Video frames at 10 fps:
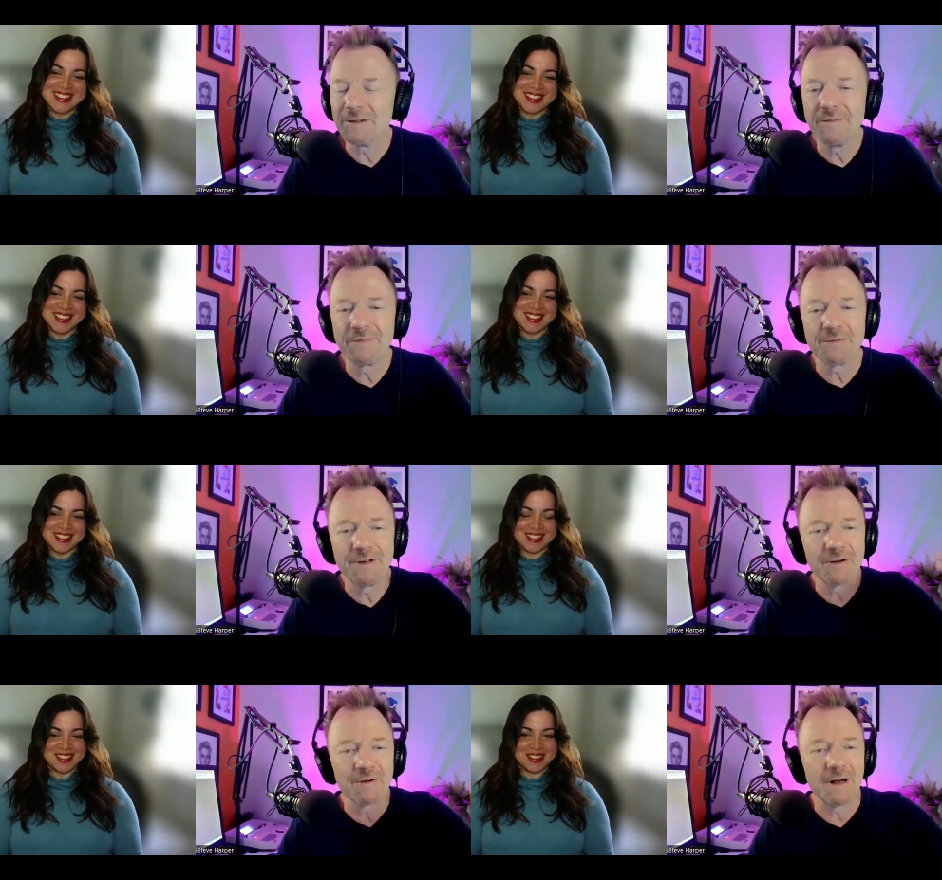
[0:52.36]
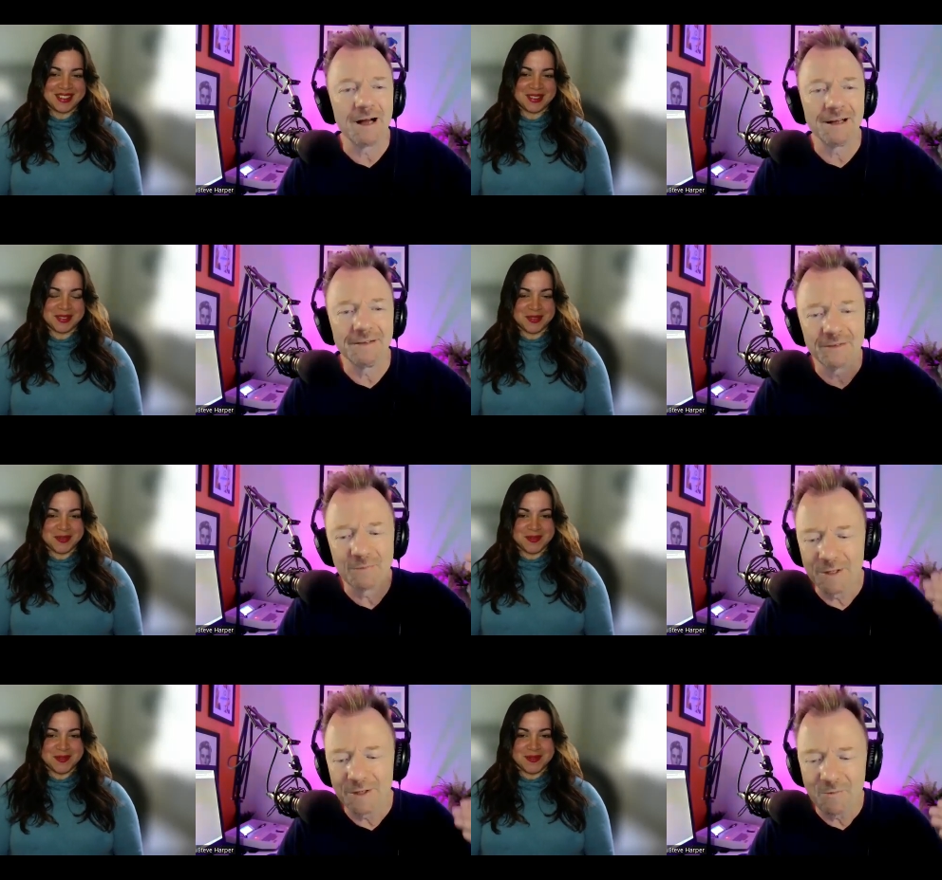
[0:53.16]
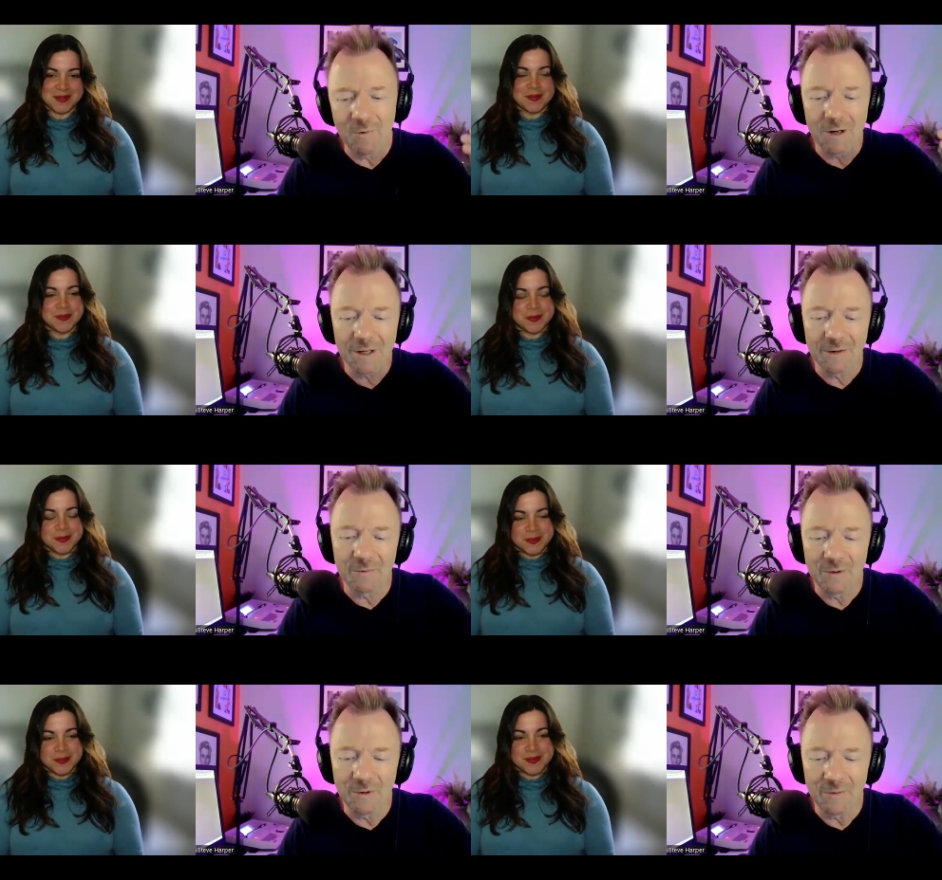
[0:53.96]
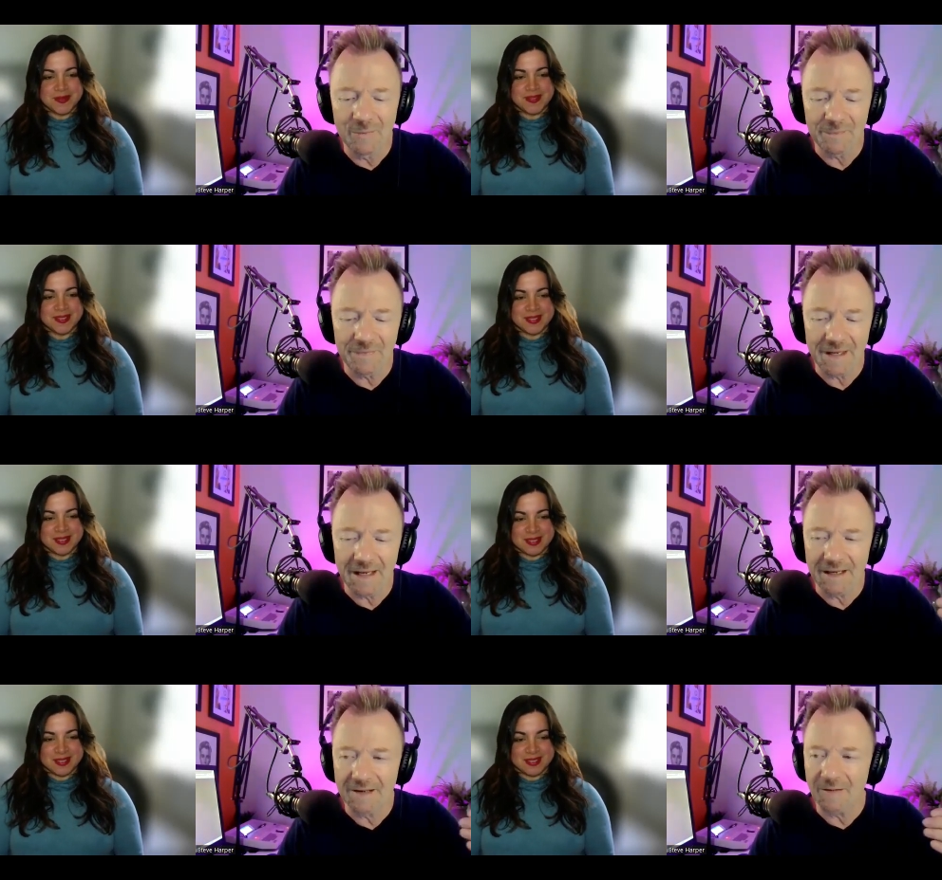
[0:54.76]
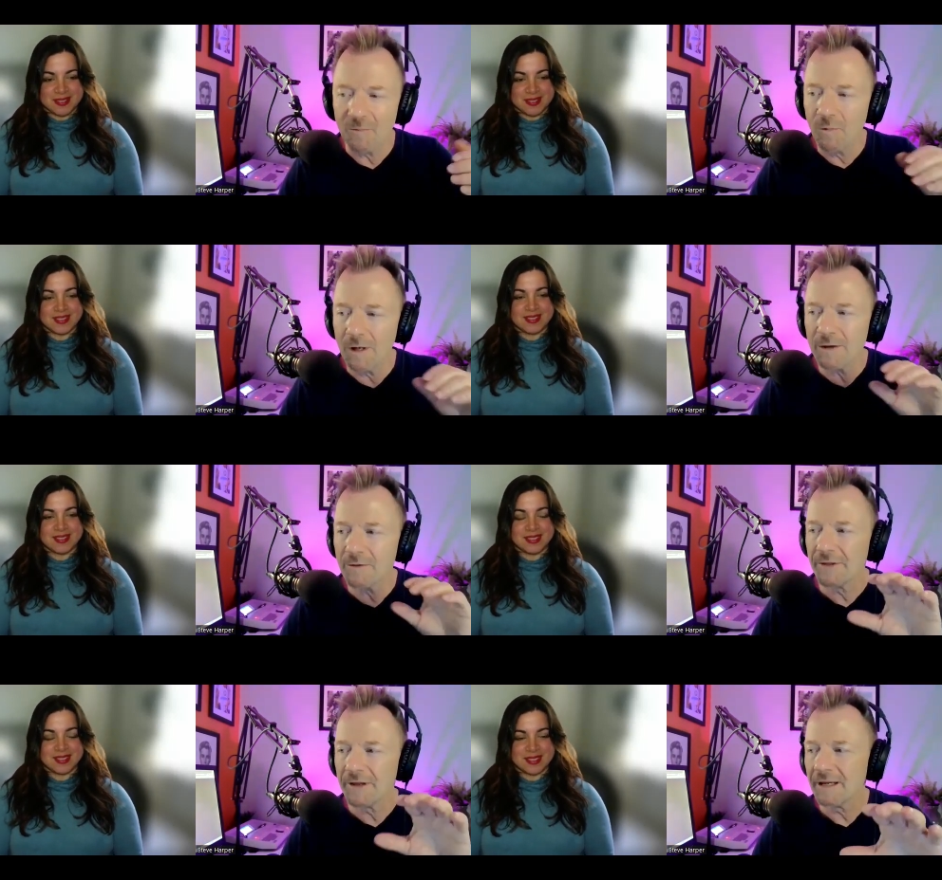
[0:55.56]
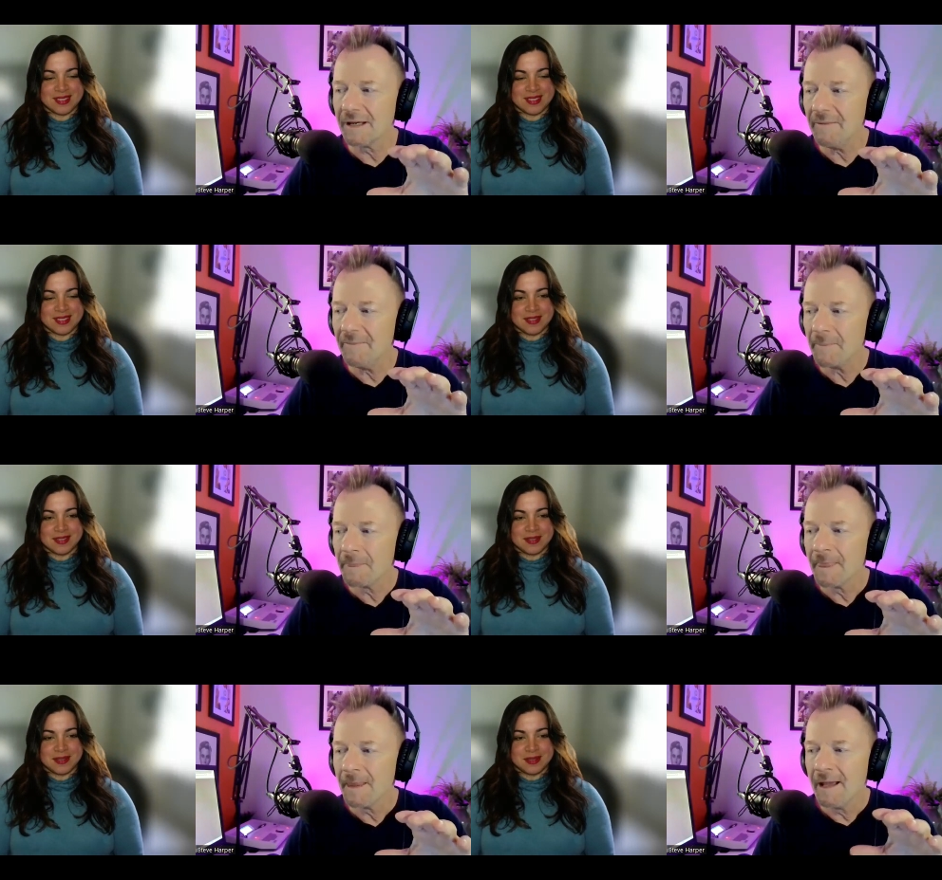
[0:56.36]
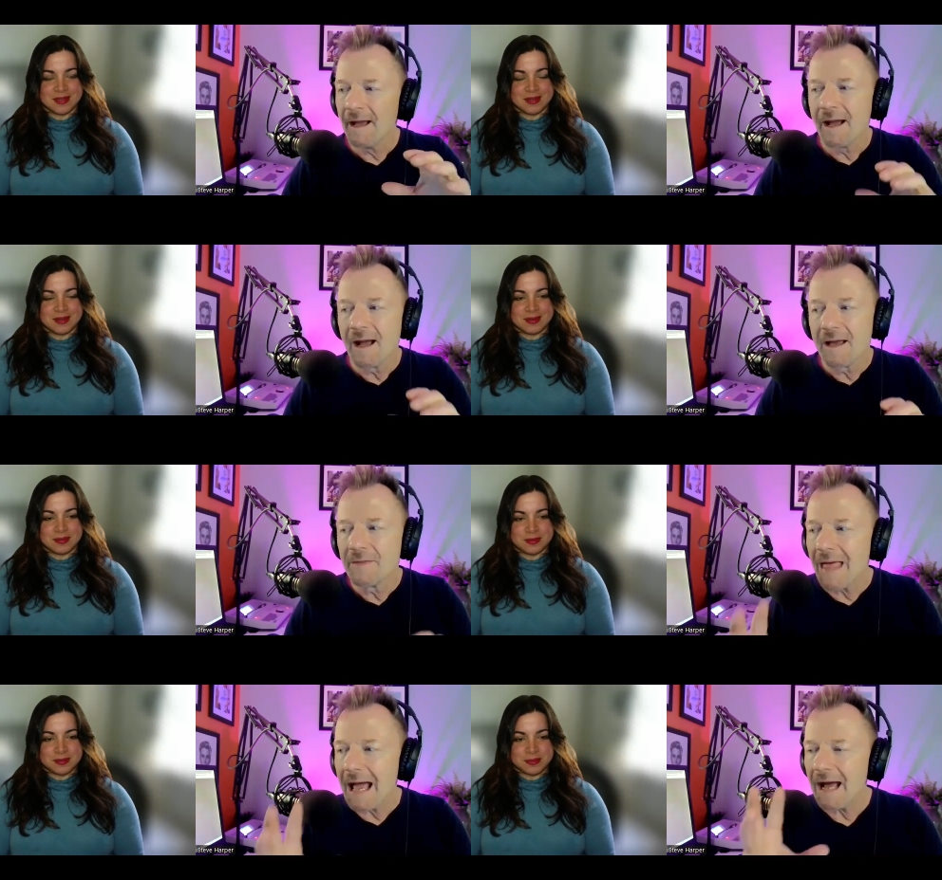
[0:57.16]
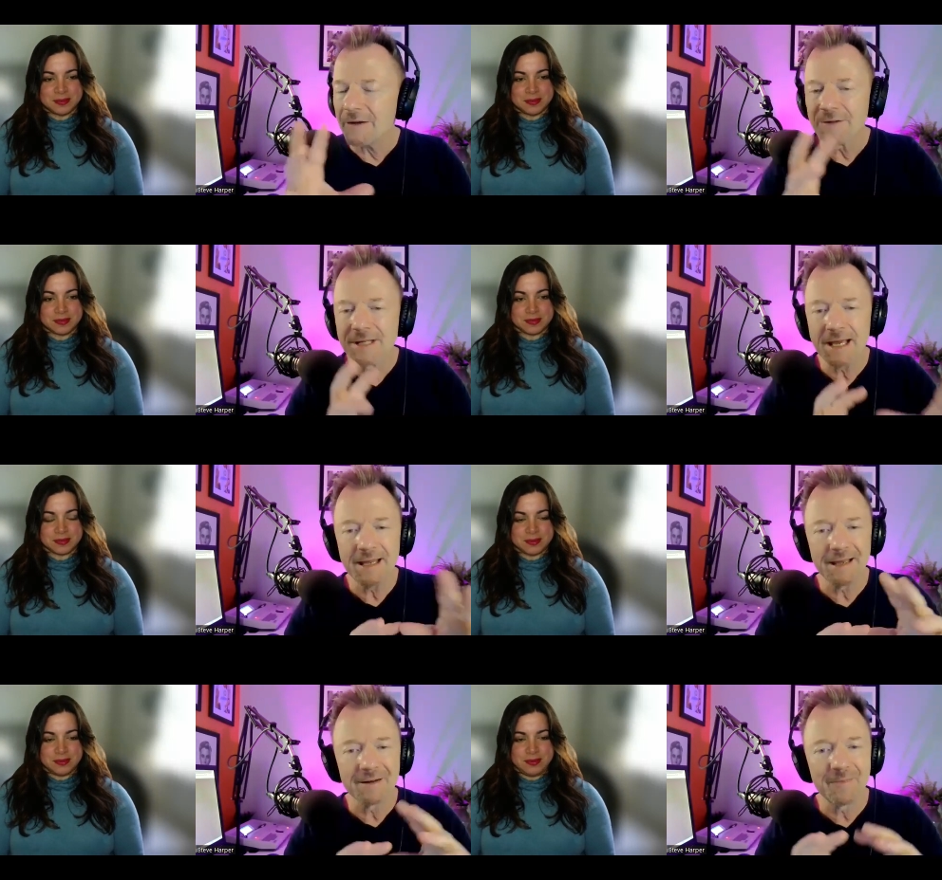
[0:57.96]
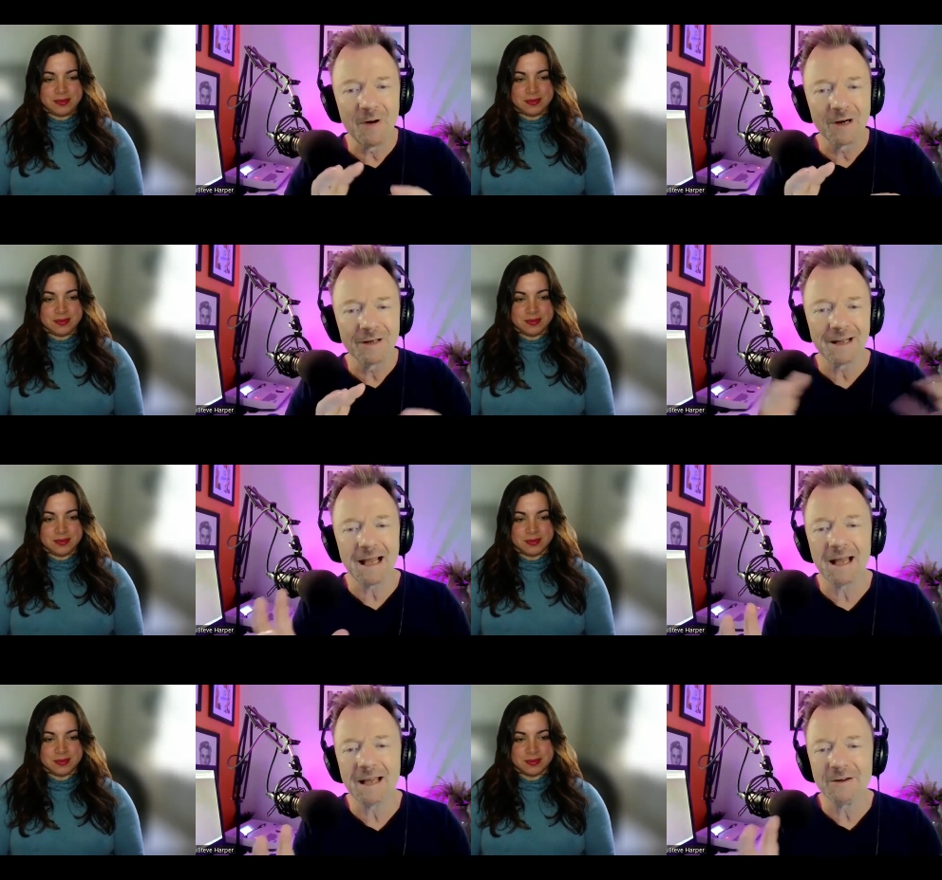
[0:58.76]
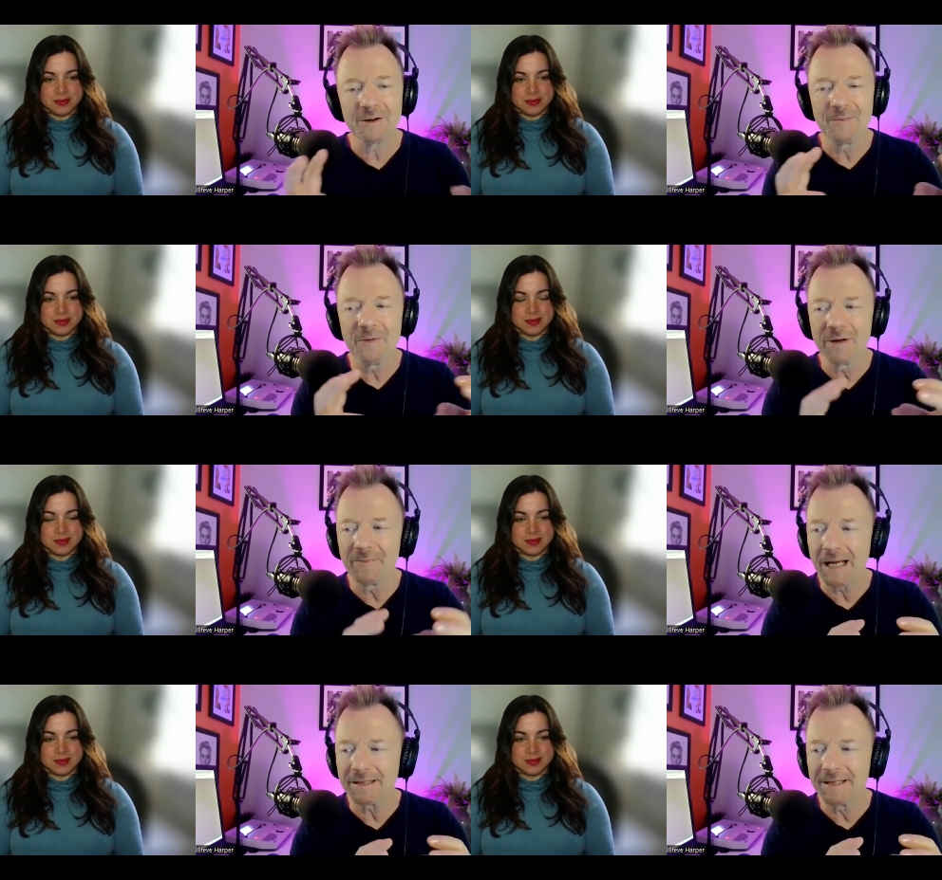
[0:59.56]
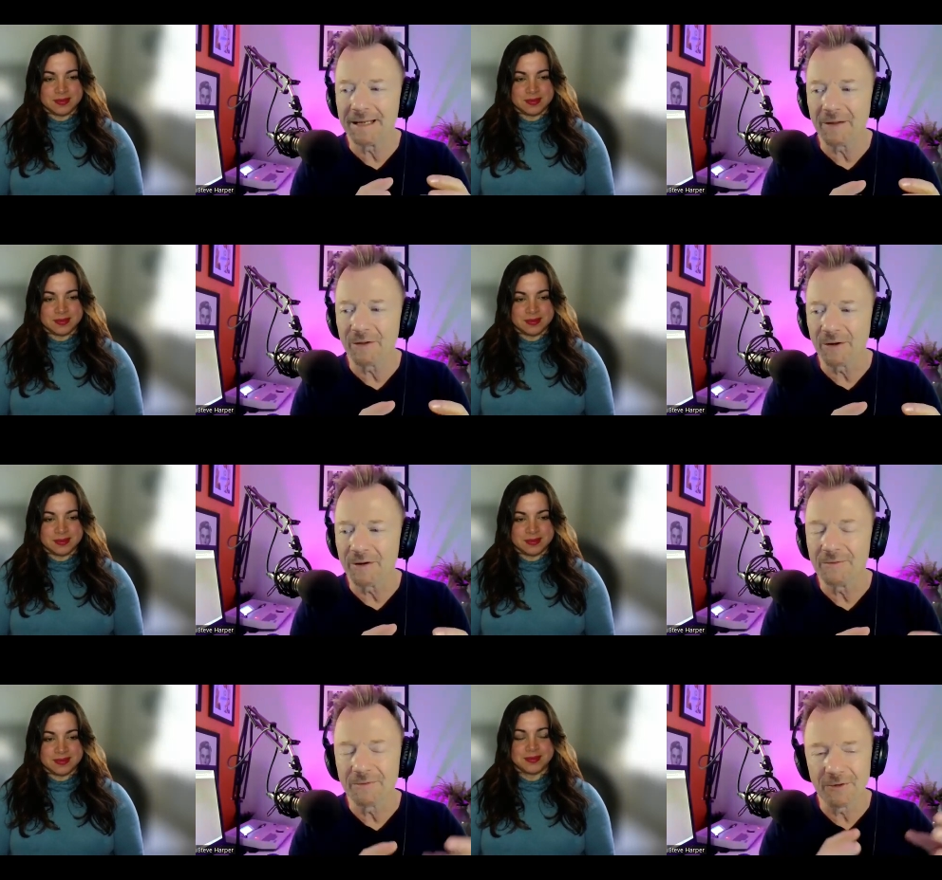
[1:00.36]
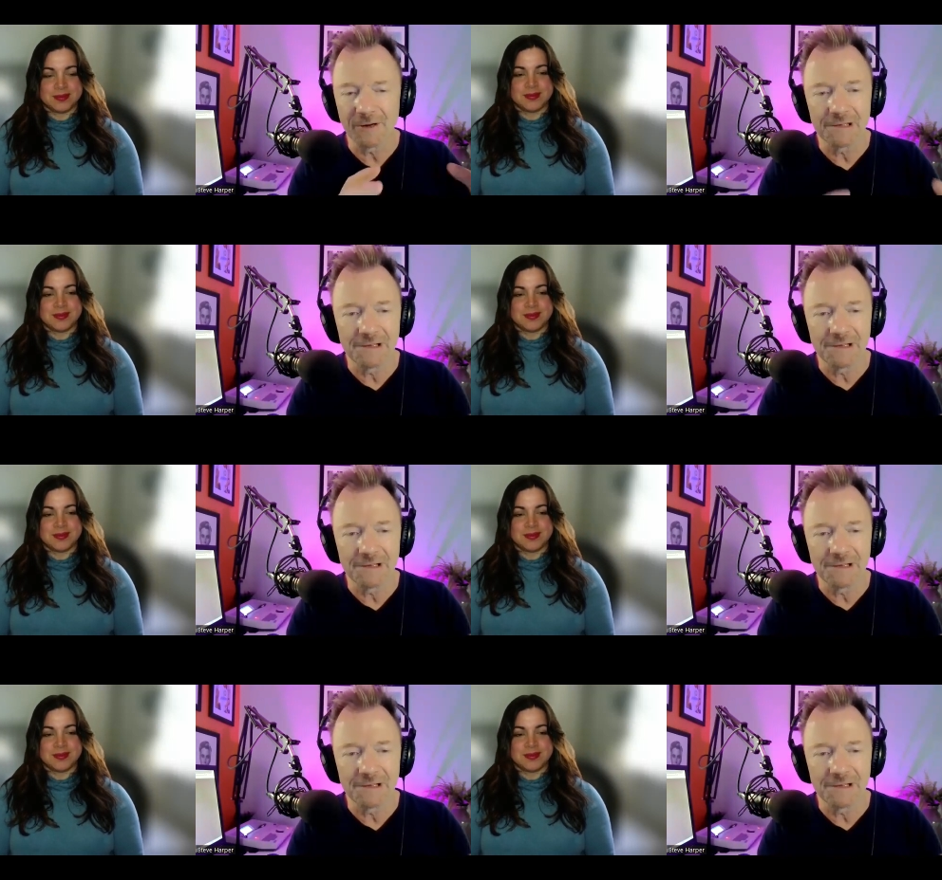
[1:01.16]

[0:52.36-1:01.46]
Speaker 1: to live through your eyes when you walk in a room and what you're thinking, how you're taking it apart, how you're going to put it back together for a